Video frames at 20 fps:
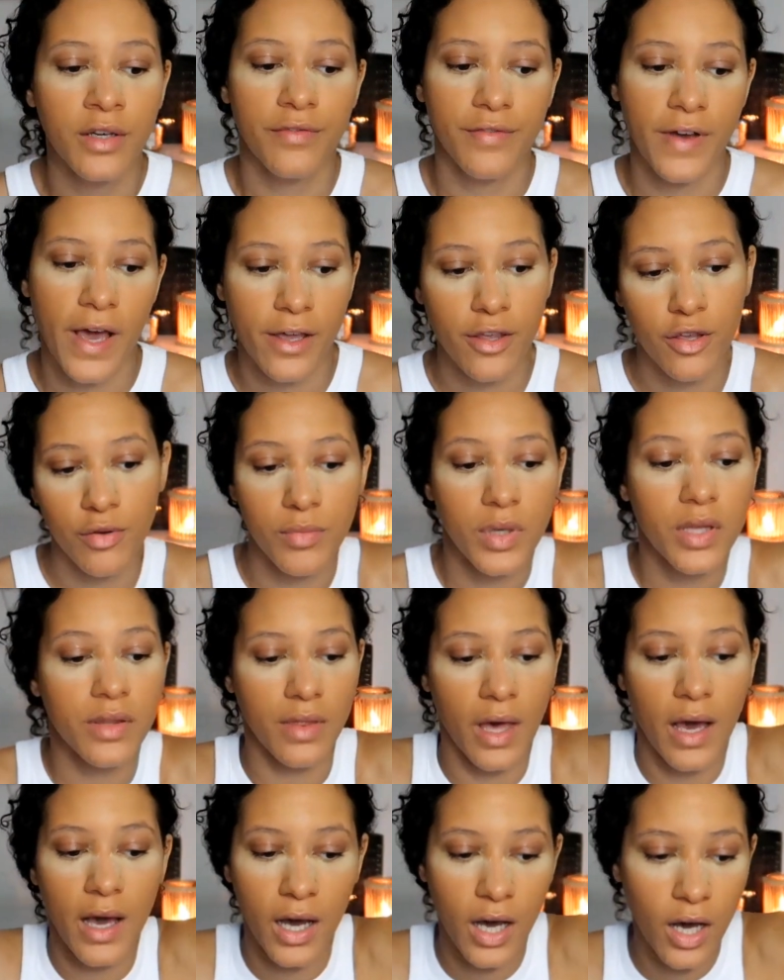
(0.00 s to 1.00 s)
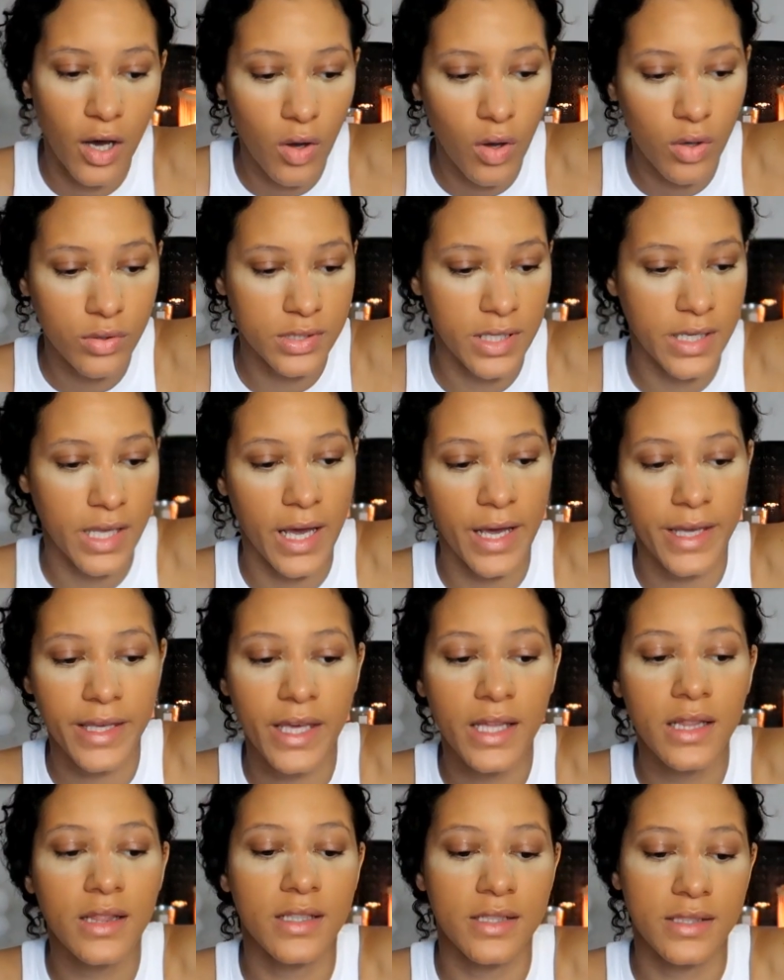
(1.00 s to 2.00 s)
vacuuming the house. Like, I
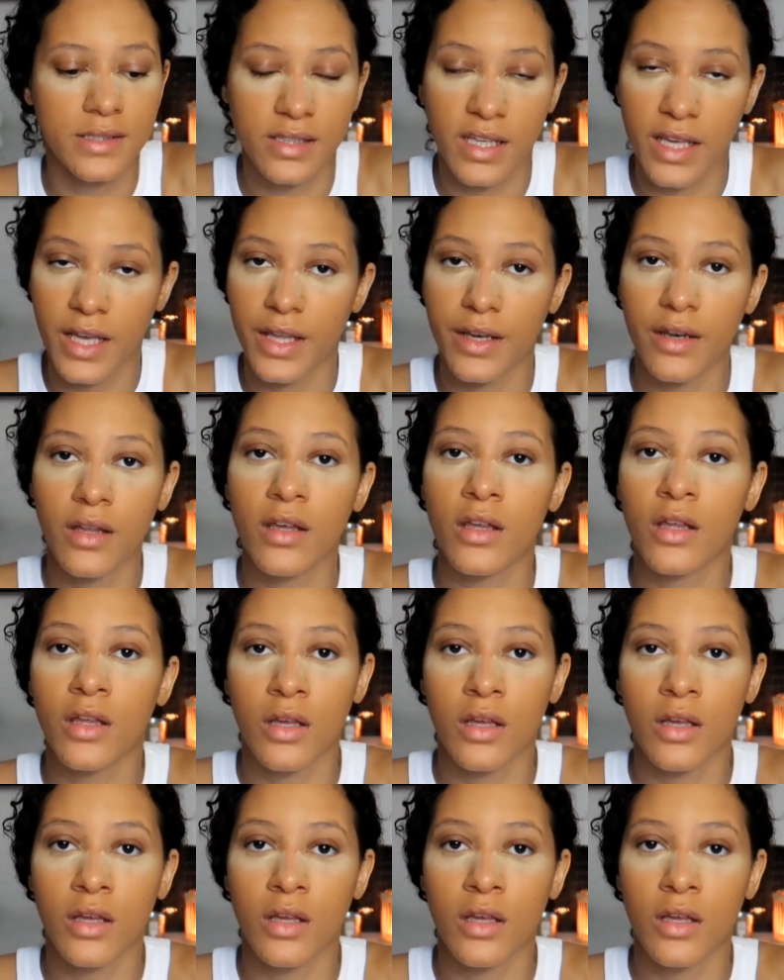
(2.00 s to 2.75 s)
can listen